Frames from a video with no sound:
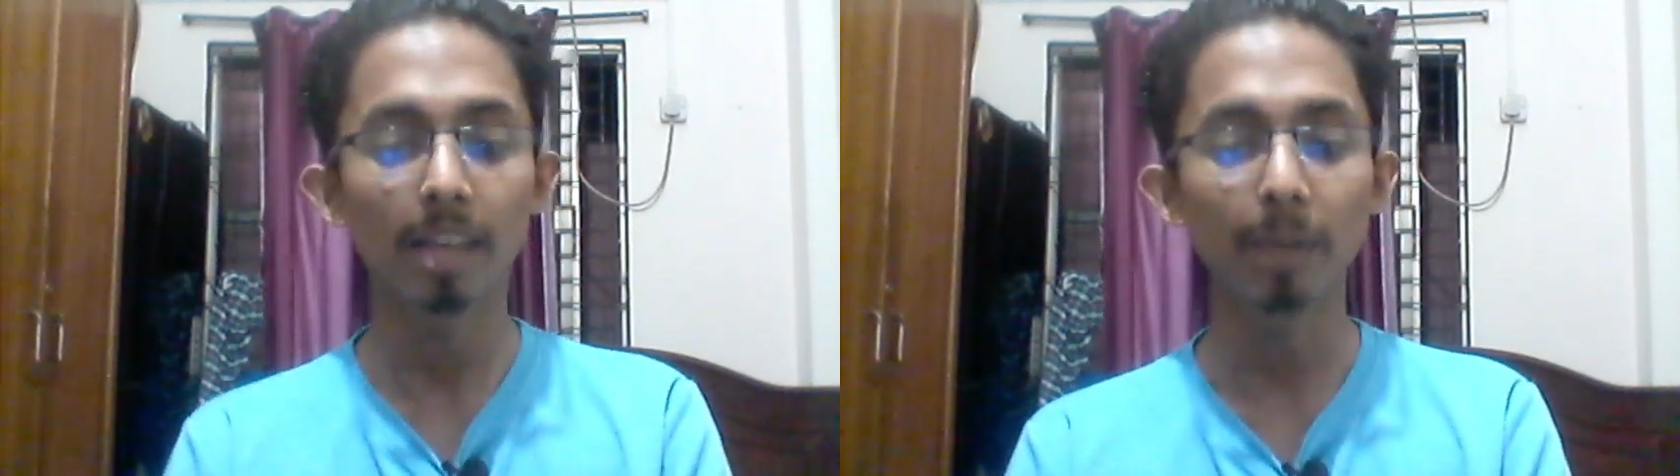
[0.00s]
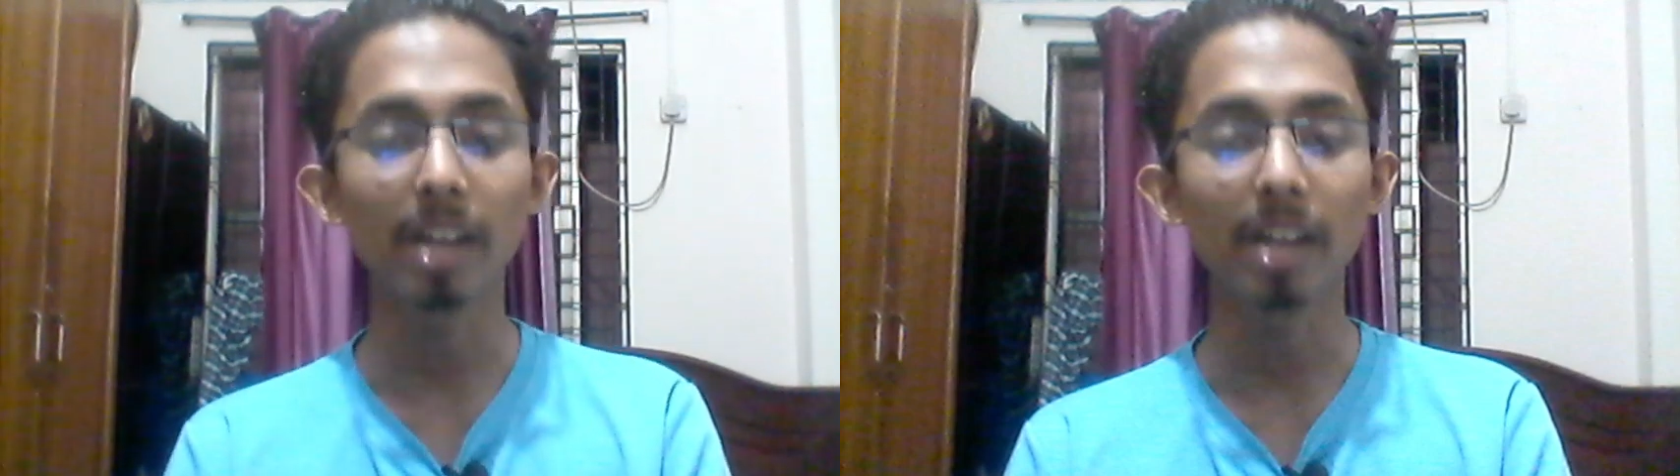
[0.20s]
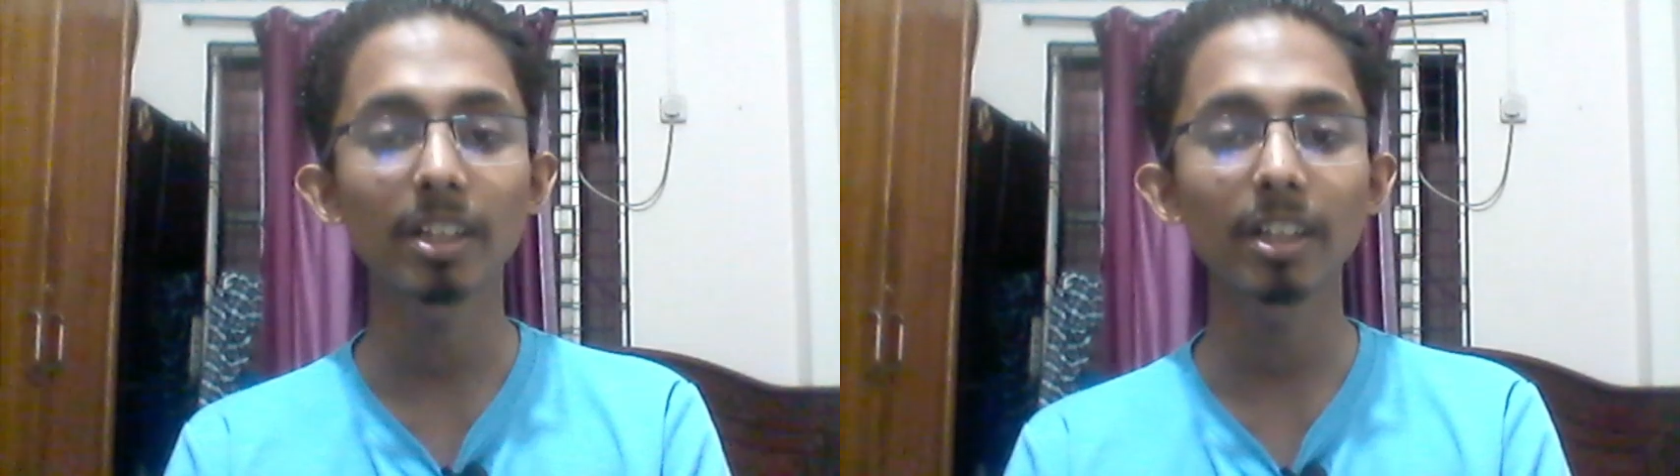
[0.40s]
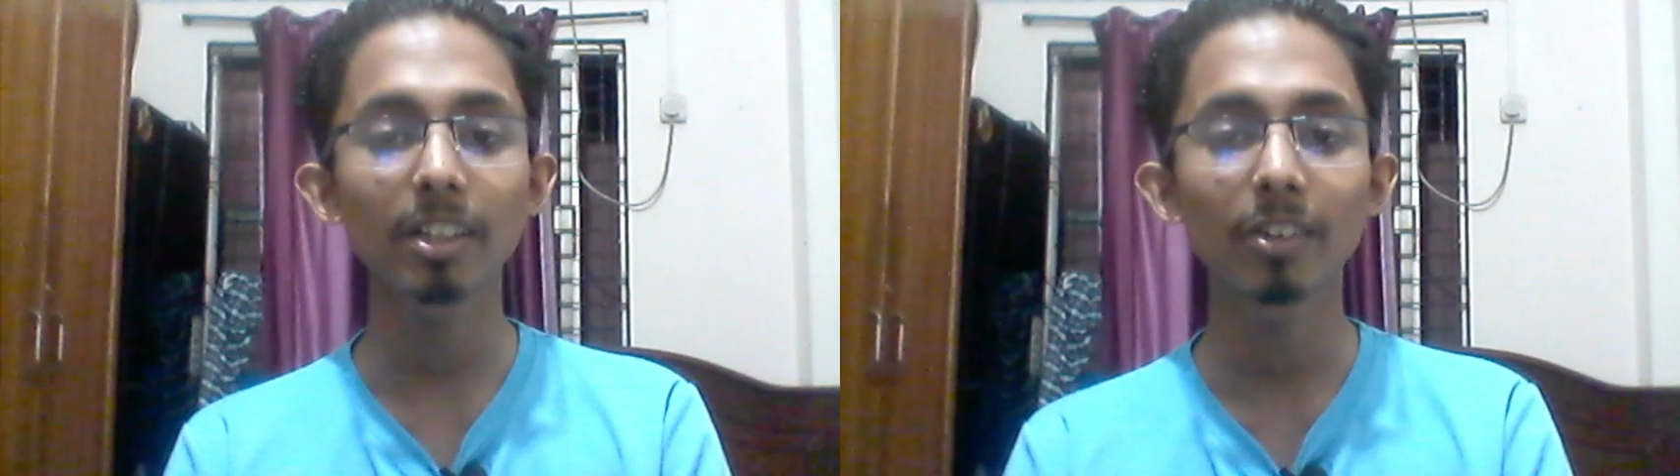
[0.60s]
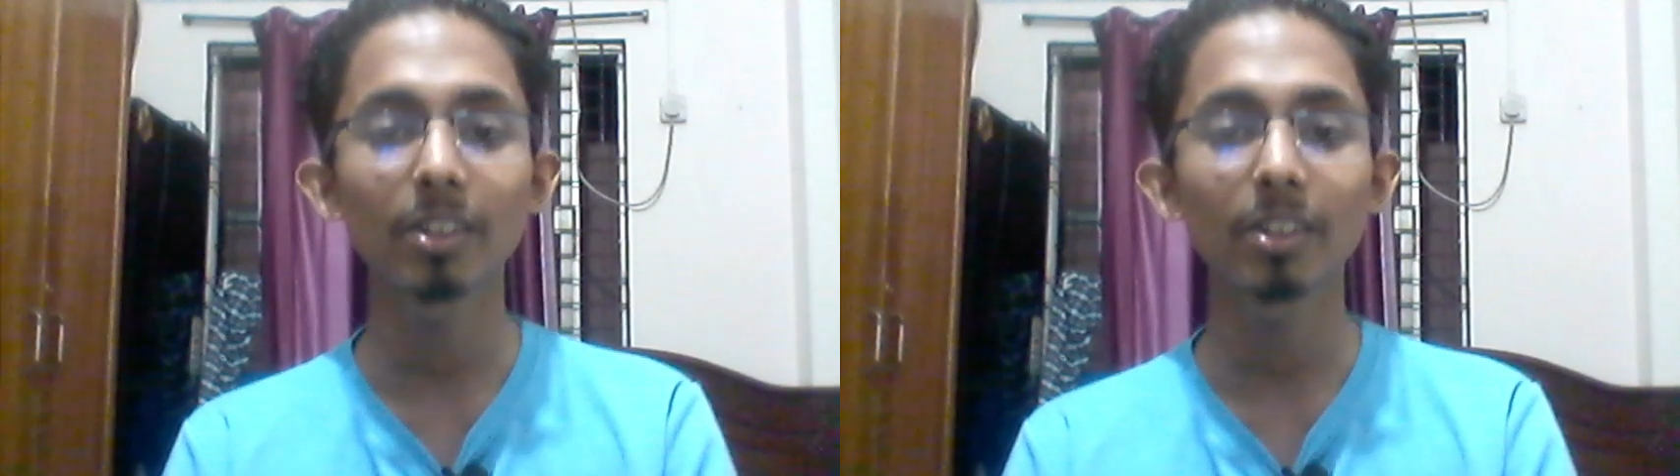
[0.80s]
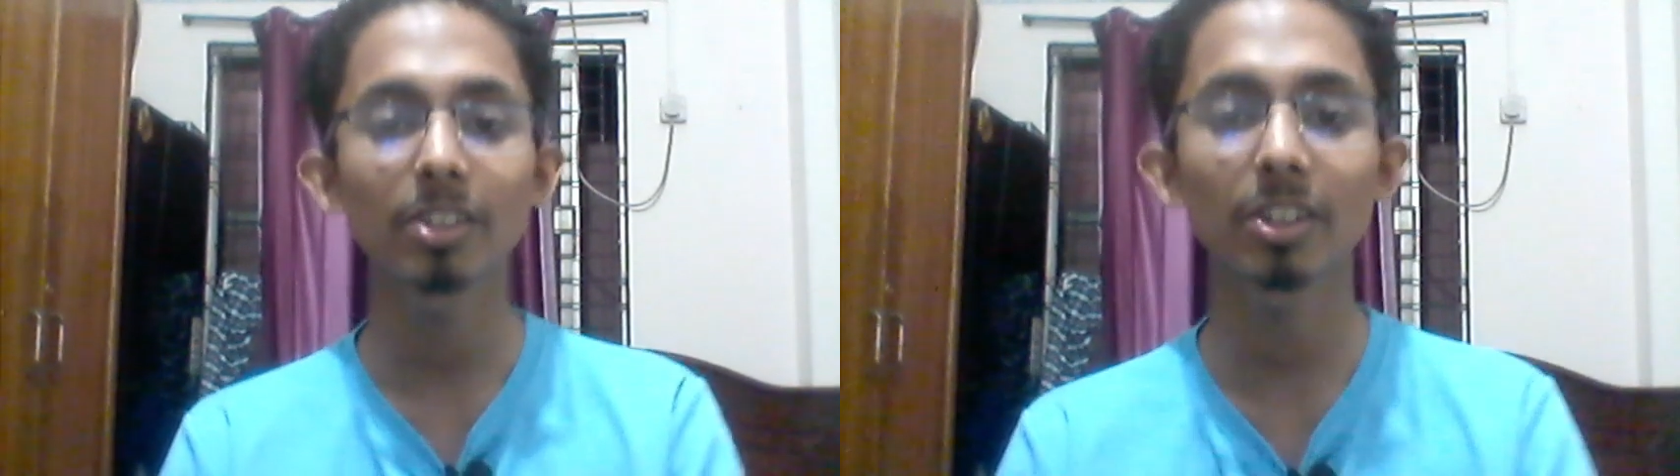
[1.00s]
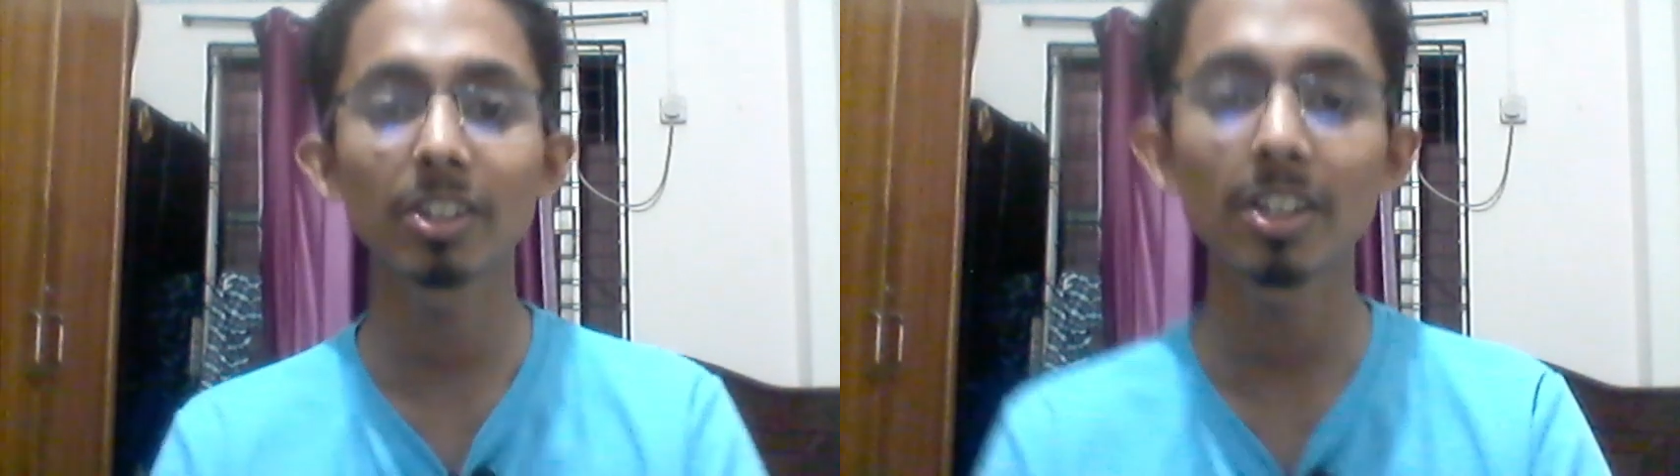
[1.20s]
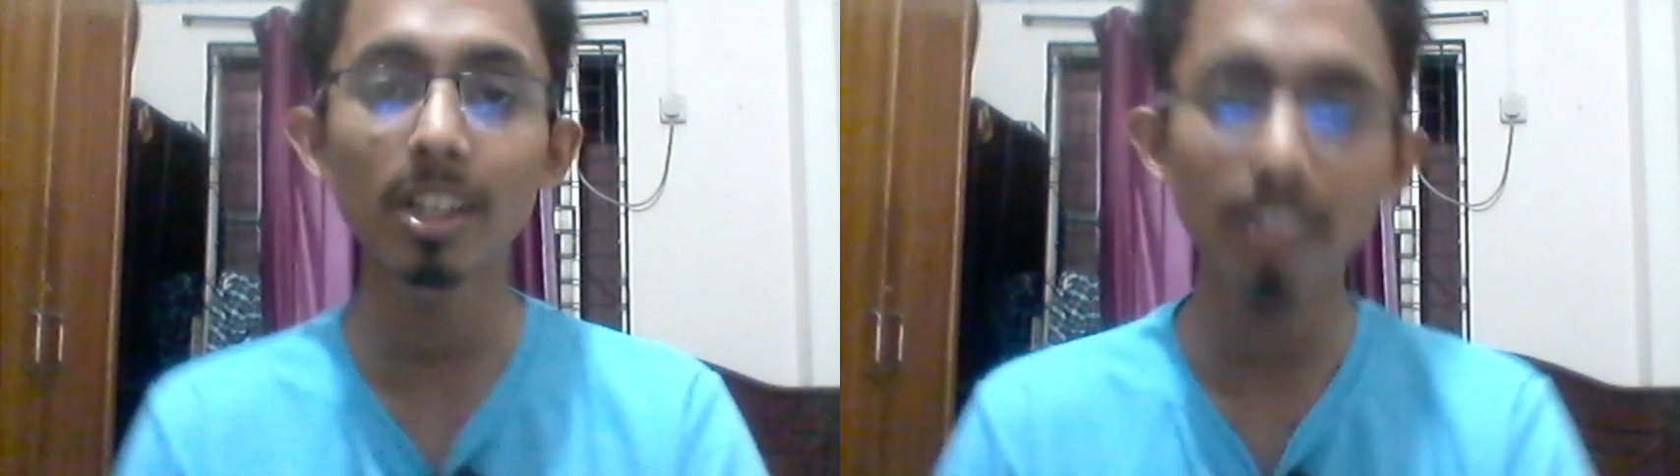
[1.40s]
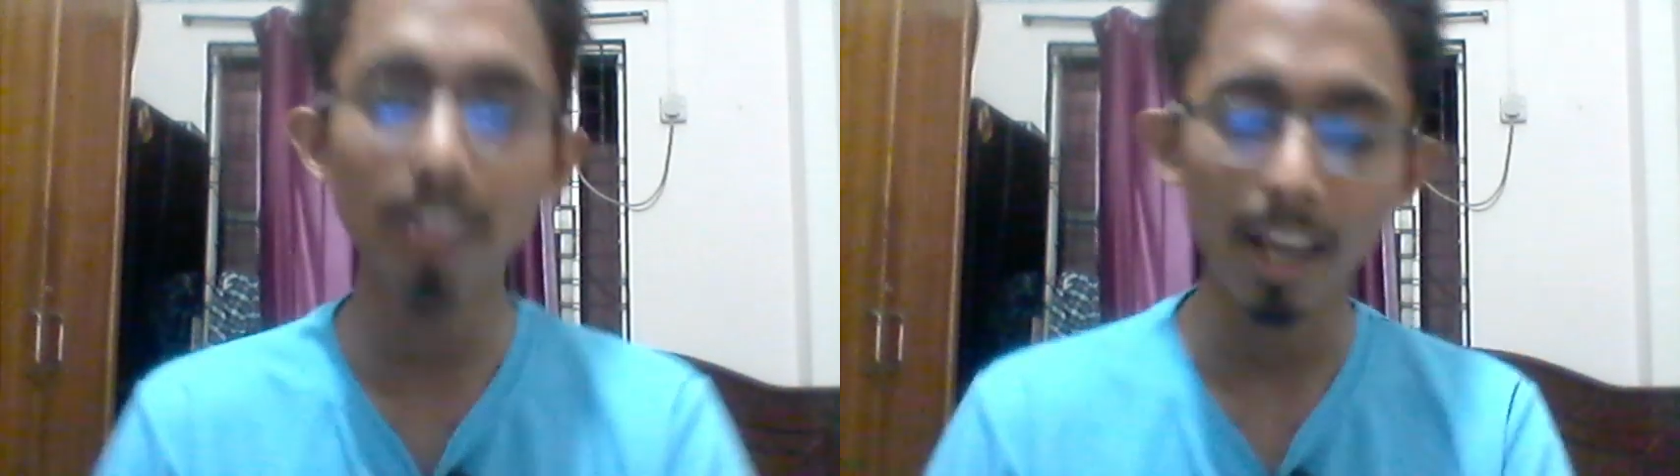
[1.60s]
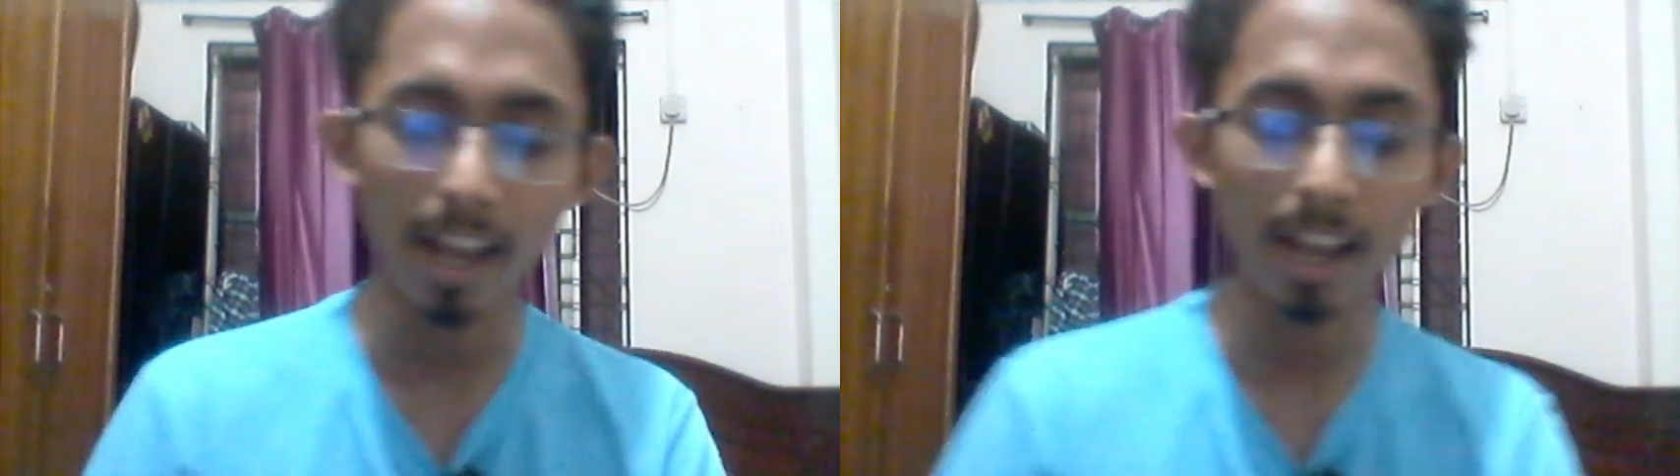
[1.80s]
market condition
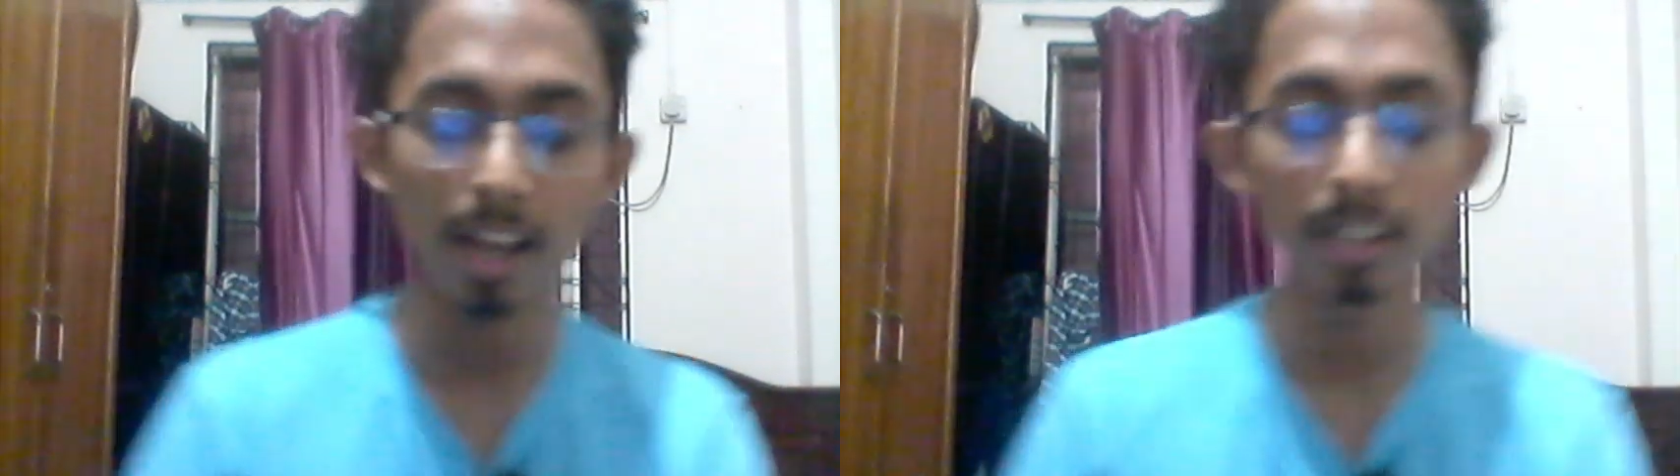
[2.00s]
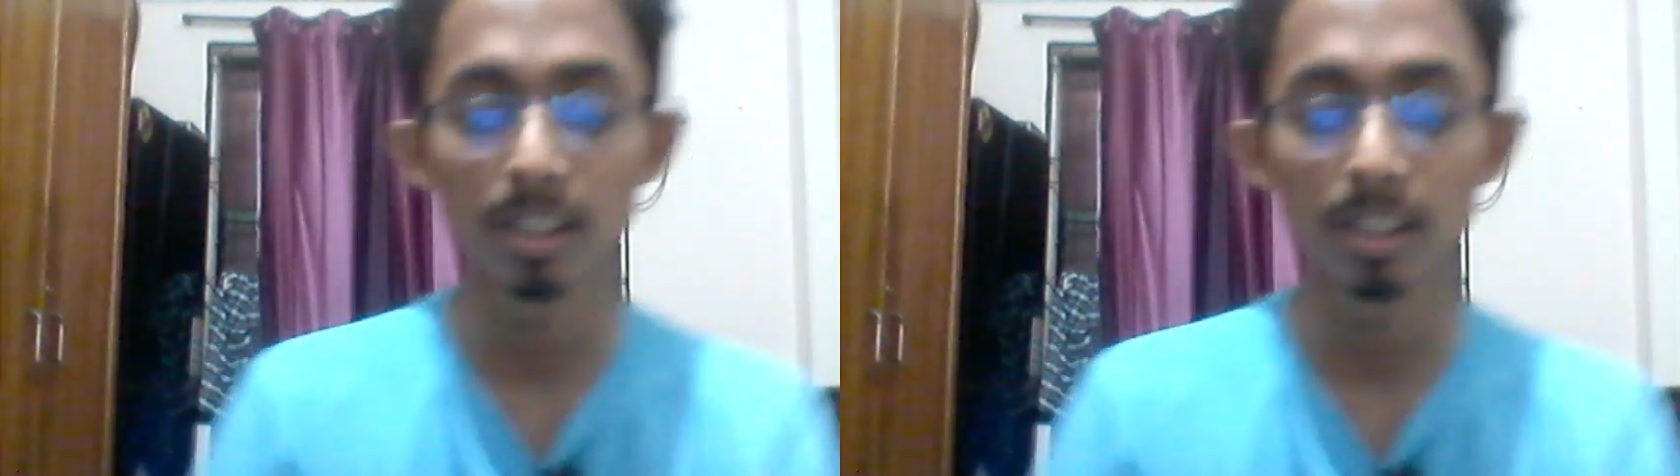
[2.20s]
and